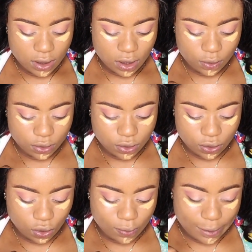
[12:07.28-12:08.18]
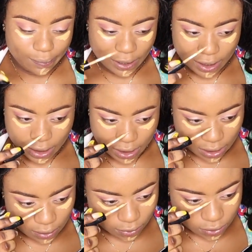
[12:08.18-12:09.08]
He wants to know my pain.
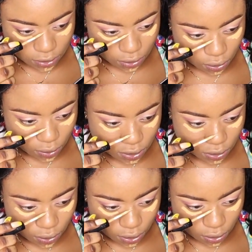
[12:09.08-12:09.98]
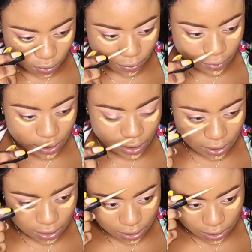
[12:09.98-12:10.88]
He wants to know what's going on with
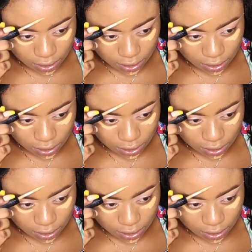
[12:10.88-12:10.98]
me.